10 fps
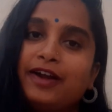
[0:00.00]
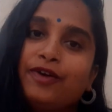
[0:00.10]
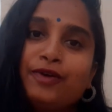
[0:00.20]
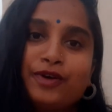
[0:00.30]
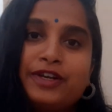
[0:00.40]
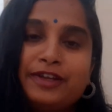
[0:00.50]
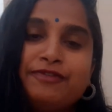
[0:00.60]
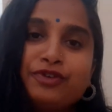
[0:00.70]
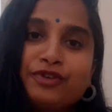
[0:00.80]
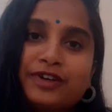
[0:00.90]
or
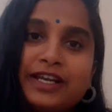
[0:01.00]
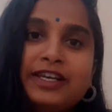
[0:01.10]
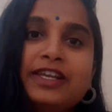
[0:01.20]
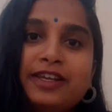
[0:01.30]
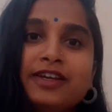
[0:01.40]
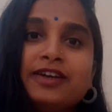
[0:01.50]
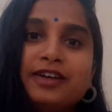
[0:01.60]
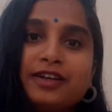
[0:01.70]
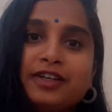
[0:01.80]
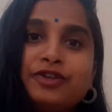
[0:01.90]
if you're running
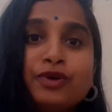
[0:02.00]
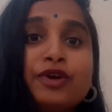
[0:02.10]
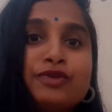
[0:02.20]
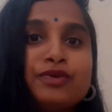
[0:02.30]
your